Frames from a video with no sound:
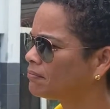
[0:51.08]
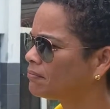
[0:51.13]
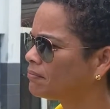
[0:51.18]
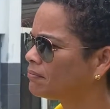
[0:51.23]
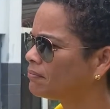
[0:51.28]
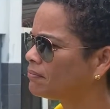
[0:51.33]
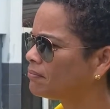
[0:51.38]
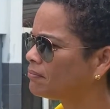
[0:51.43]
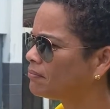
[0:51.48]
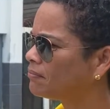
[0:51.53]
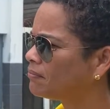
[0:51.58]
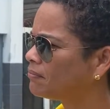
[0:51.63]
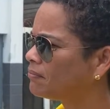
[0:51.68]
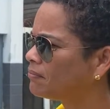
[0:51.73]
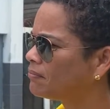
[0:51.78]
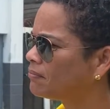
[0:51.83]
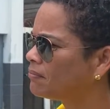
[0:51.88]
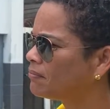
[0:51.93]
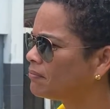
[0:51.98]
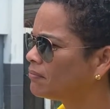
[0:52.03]

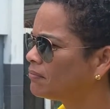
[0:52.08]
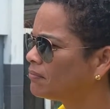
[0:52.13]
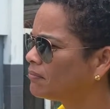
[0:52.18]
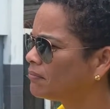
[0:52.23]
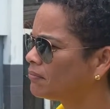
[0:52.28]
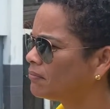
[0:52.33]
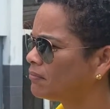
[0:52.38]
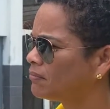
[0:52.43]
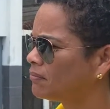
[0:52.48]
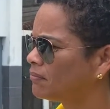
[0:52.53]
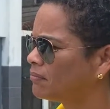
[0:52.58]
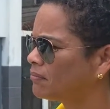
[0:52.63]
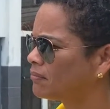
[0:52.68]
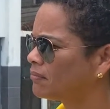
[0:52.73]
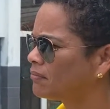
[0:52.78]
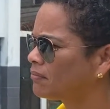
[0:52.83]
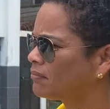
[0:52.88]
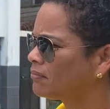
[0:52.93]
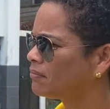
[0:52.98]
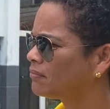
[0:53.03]

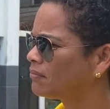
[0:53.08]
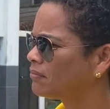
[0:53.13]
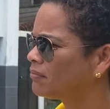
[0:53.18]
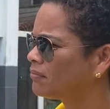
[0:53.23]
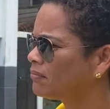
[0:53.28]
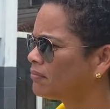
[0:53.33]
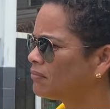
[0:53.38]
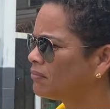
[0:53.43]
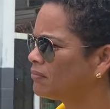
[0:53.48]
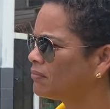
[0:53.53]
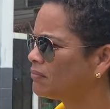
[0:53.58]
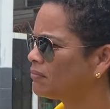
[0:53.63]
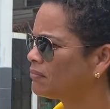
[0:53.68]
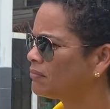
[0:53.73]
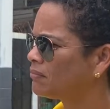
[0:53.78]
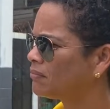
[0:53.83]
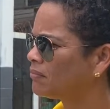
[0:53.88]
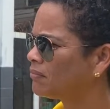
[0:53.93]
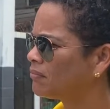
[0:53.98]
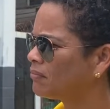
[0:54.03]

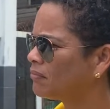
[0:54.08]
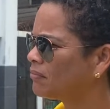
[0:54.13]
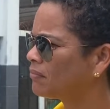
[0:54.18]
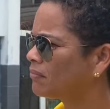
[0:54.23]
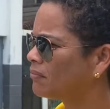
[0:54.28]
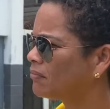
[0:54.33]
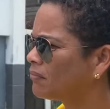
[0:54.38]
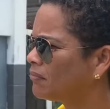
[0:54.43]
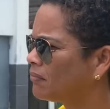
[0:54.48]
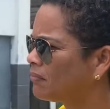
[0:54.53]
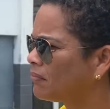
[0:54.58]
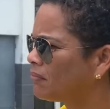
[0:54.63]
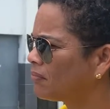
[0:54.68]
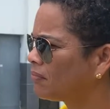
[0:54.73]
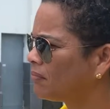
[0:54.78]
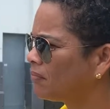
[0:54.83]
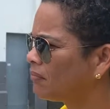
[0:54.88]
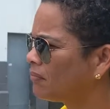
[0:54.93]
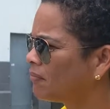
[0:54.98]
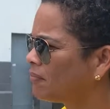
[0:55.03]

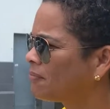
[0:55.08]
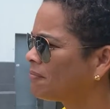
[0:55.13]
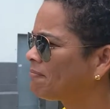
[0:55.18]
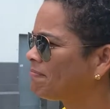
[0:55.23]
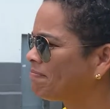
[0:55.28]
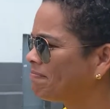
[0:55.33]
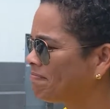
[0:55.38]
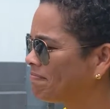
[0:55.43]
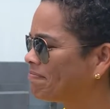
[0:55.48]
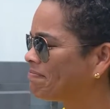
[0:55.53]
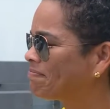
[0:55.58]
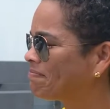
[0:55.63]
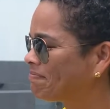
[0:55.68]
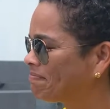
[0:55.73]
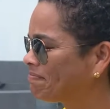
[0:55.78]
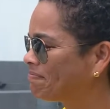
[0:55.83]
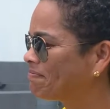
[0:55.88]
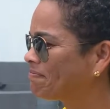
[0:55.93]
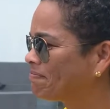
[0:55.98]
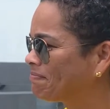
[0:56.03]

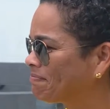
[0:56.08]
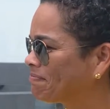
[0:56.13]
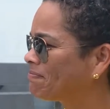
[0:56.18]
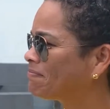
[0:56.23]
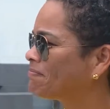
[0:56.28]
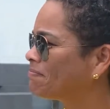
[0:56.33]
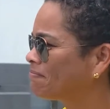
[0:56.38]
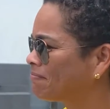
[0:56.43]
(silent)